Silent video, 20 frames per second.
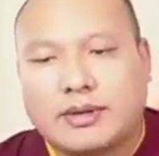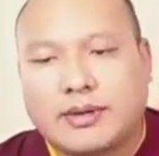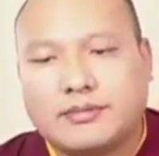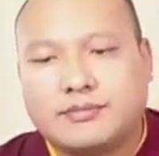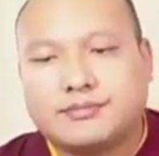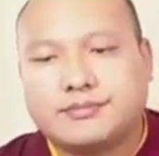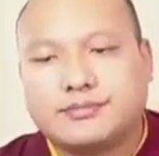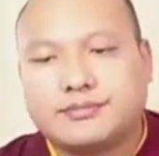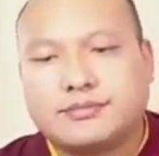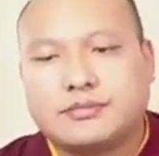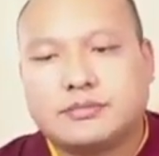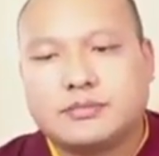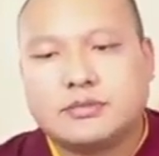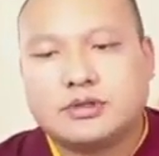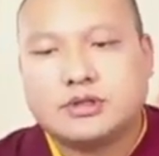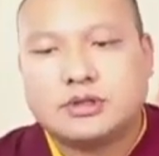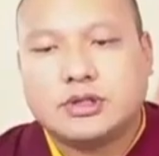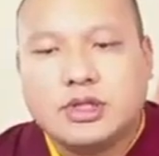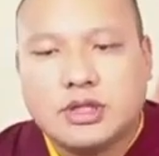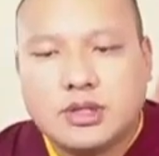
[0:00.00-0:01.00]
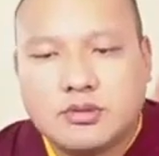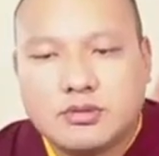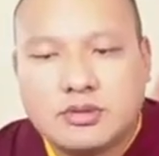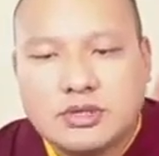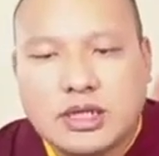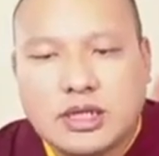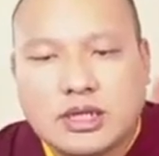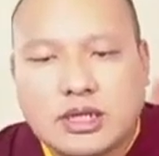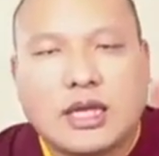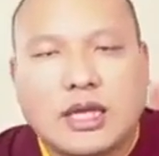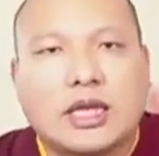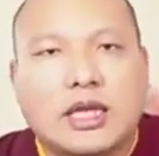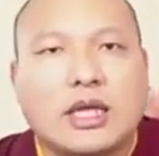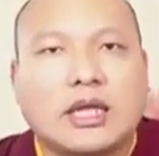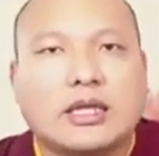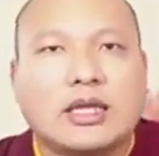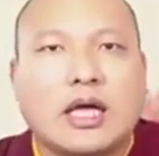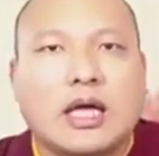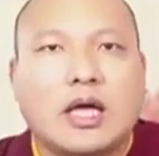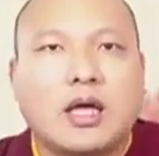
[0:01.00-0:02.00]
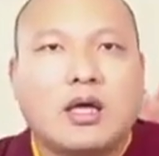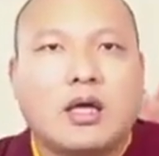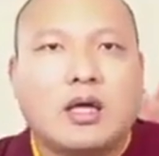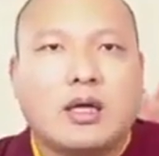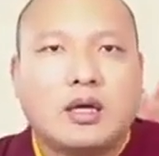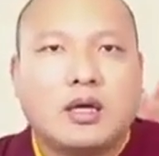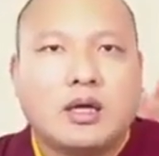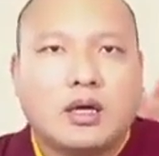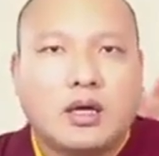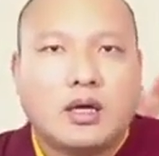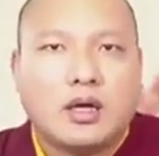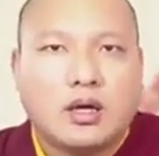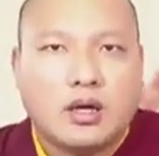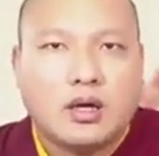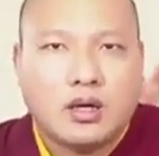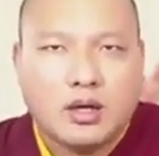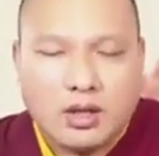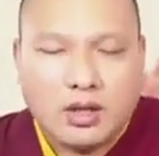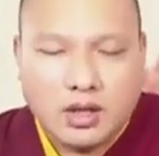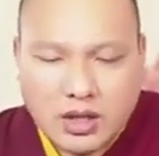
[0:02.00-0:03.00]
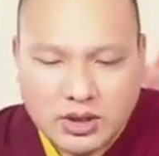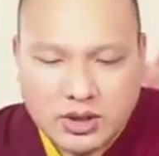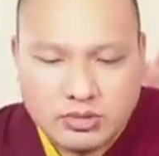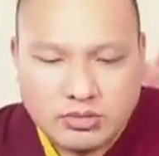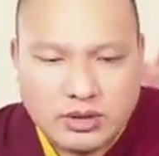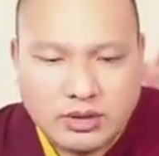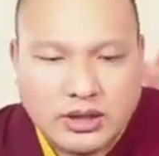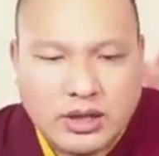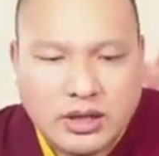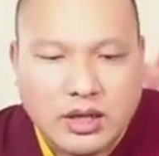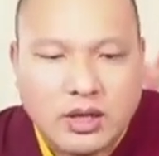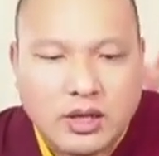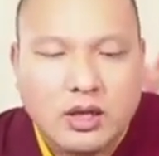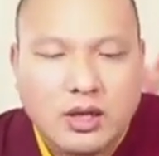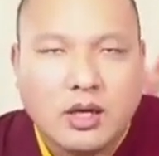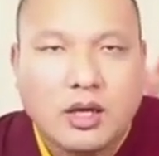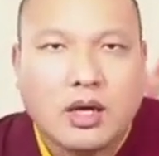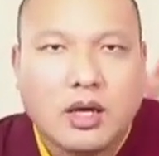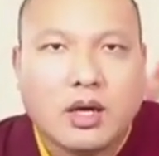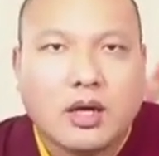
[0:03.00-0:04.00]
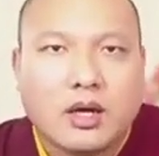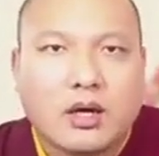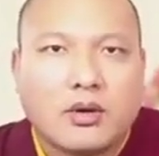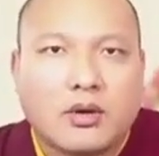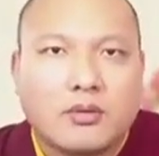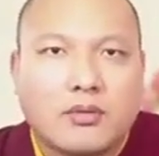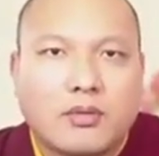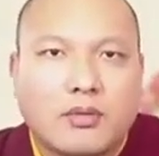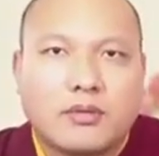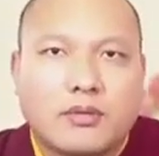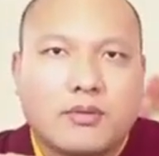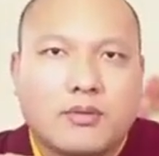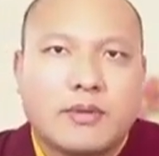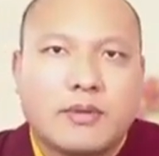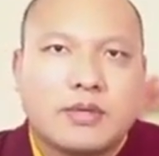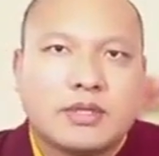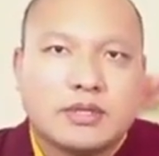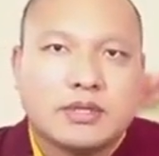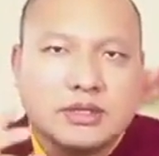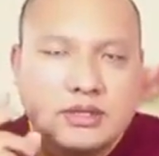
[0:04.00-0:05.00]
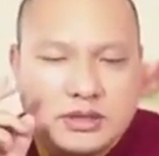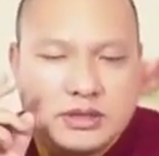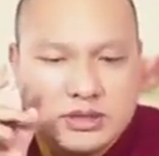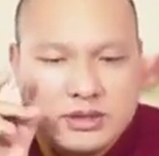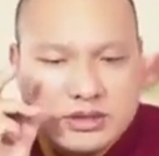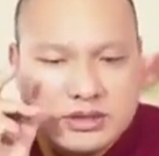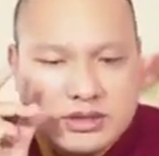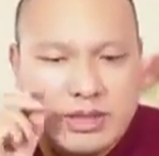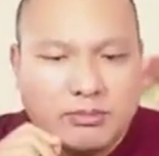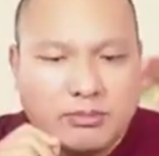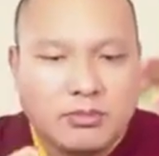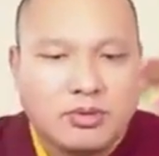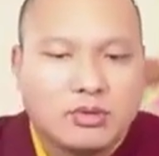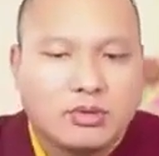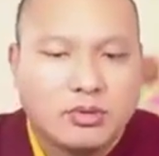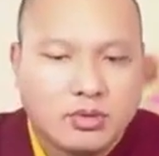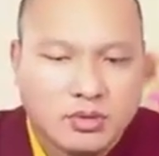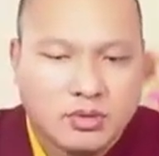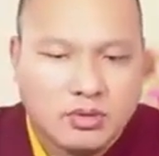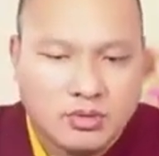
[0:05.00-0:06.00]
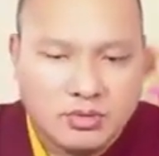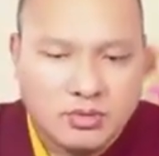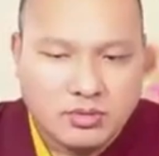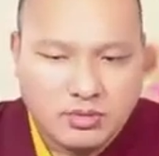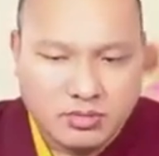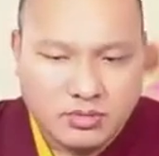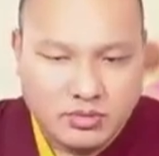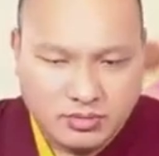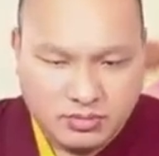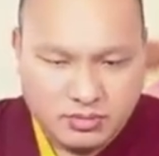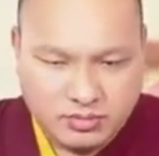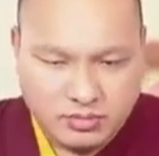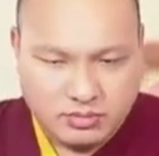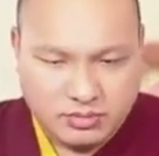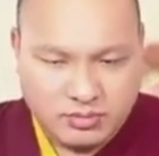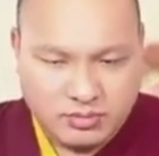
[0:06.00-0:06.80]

there's the danger that you have the offense of eating impure meat. And so for that reason,